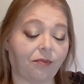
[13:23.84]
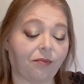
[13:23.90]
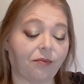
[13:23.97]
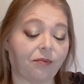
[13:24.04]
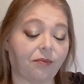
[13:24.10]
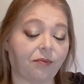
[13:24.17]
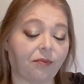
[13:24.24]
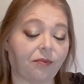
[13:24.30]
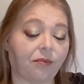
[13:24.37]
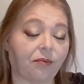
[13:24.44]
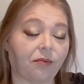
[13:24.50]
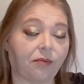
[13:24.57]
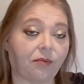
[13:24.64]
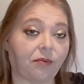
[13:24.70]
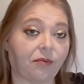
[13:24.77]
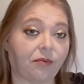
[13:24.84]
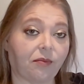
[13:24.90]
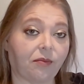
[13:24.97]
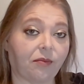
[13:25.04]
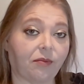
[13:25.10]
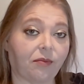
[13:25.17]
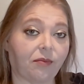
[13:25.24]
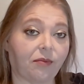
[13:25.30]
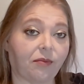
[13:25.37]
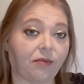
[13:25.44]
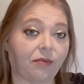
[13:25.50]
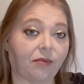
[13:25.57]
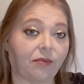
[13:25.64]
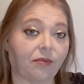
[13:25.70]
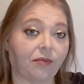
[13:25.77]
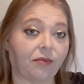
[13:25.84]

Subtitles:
(silence)